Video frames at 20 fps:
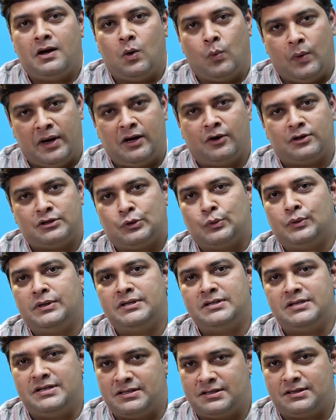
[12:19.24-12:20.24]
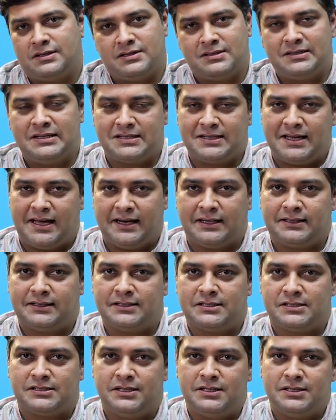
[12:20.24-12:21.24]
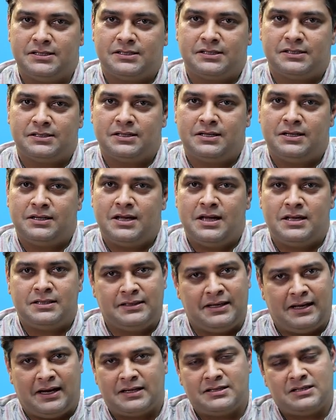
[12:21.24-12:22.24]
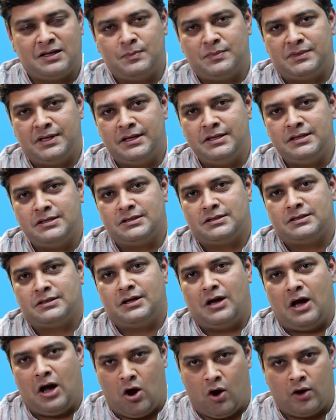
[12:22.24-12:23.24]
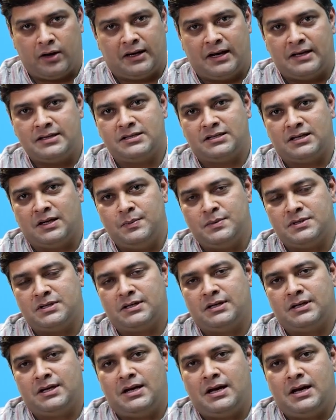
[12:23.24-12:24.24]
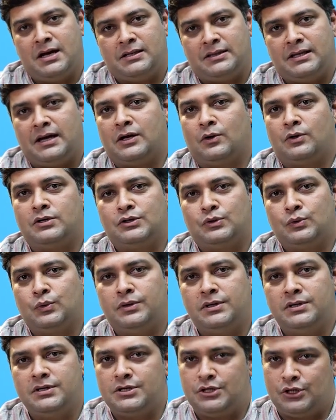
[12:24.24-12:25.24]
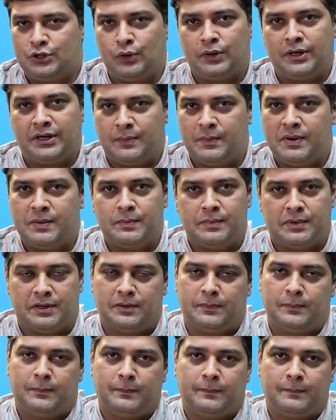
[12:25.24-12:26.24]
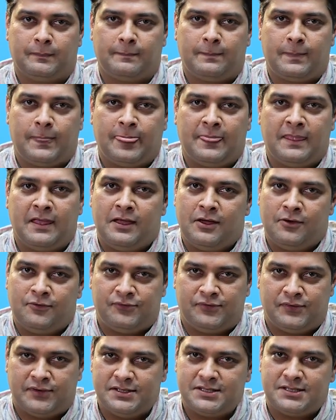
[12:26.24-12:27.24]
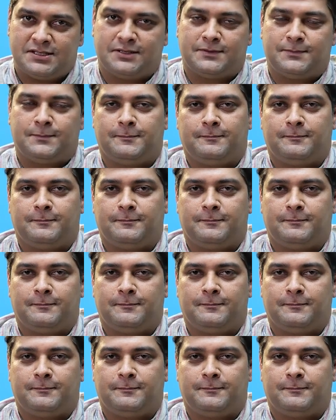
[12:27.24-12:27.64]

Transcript: While our students discuss these characteristics, there are some things or concepts that our students should remember. First,